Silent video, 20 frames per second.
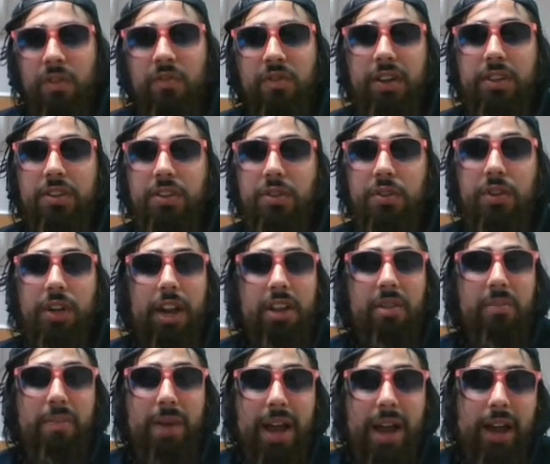Friends who got
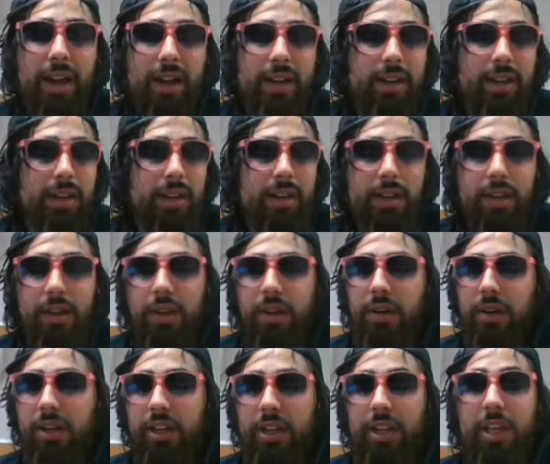you back,
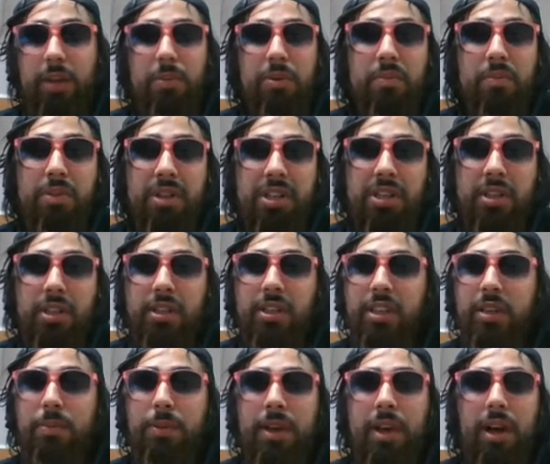going to keep you ambitious,
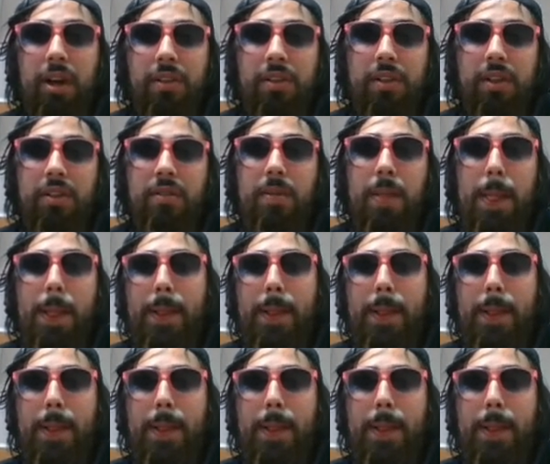keep you healthy.